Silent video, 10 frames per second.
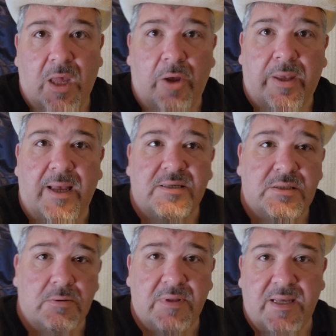Okay,
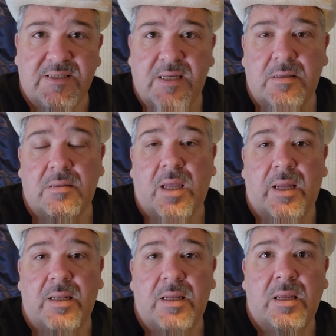so with that said and
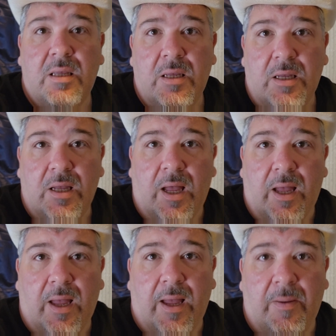done,
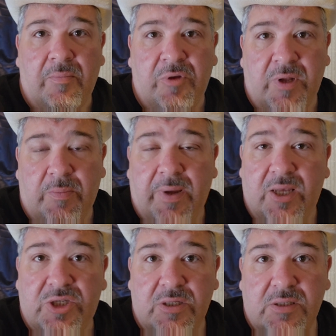you need
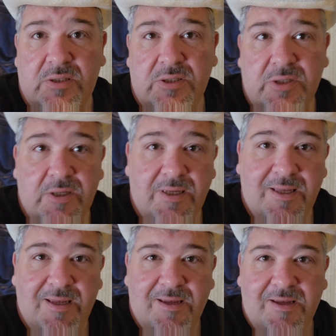patience,
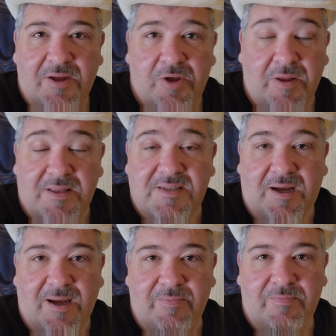you need
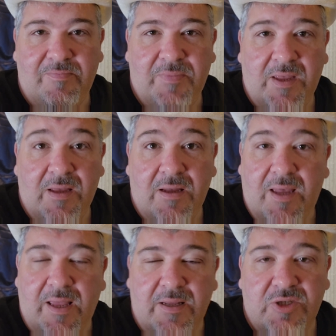time,
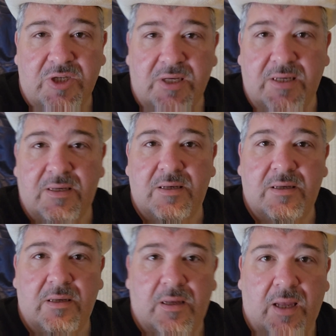energy,
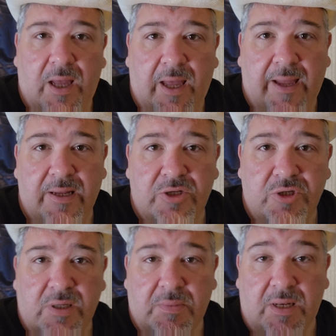and
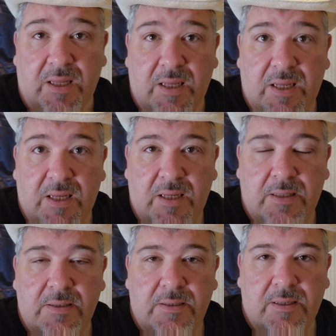you need money.
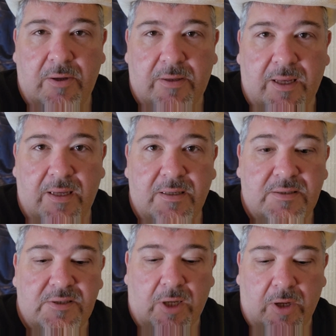Okay,
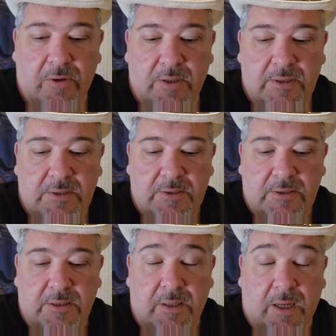so
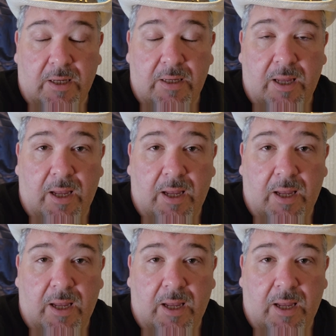yeah,